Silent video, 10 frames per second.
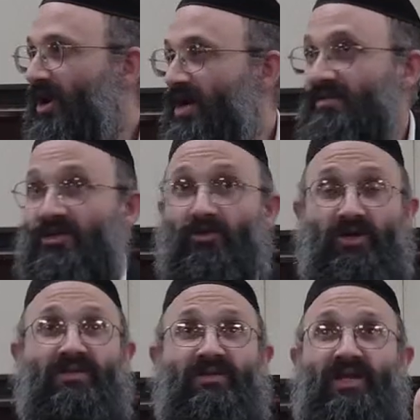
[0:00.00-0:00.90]
eyes and you
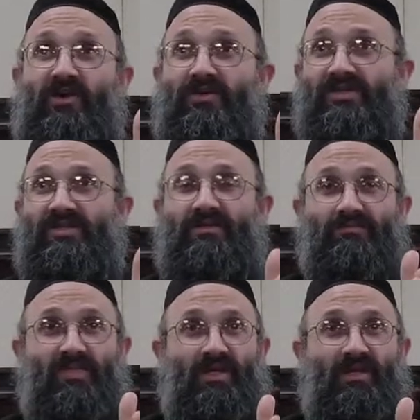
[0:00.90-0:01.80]
look at the Neiros,
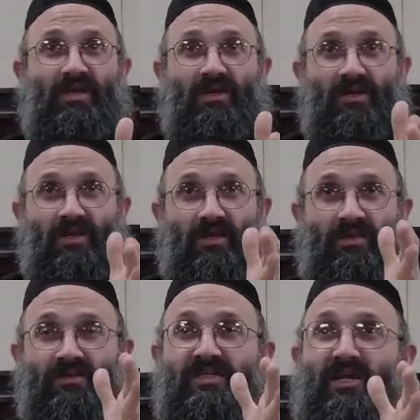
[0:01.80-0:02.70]

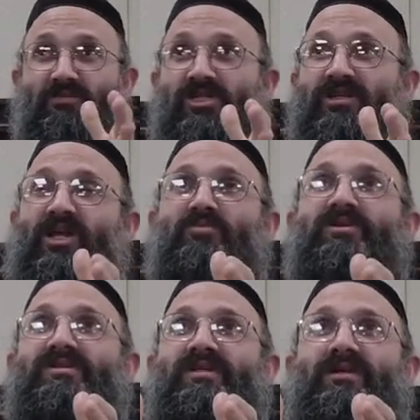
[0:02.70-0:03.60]
there's an admission that the
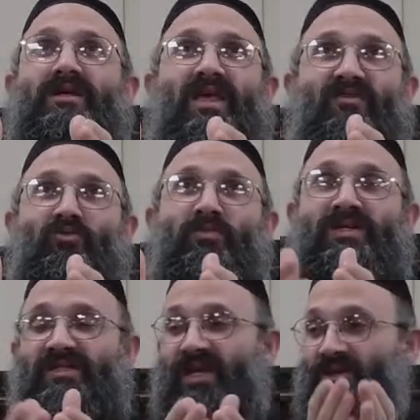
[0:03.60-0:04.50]
person, every woman
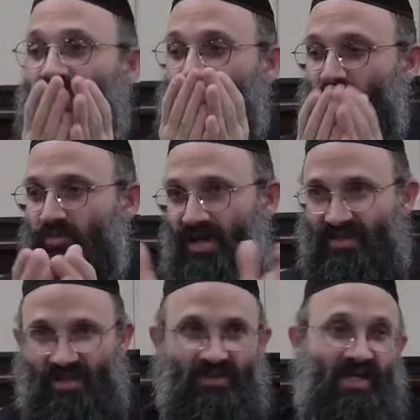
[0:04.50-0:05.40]
is saying, you
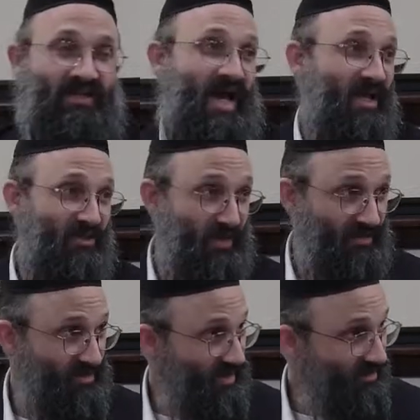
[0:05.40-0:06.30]
brought down the light. I didn't make
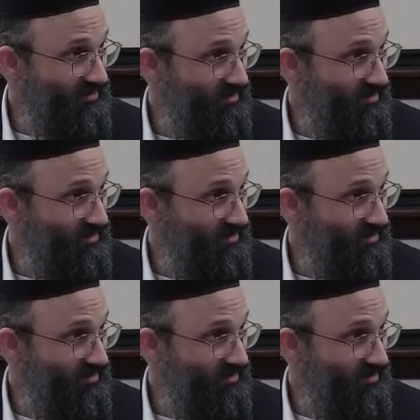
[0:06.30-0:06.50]
this light.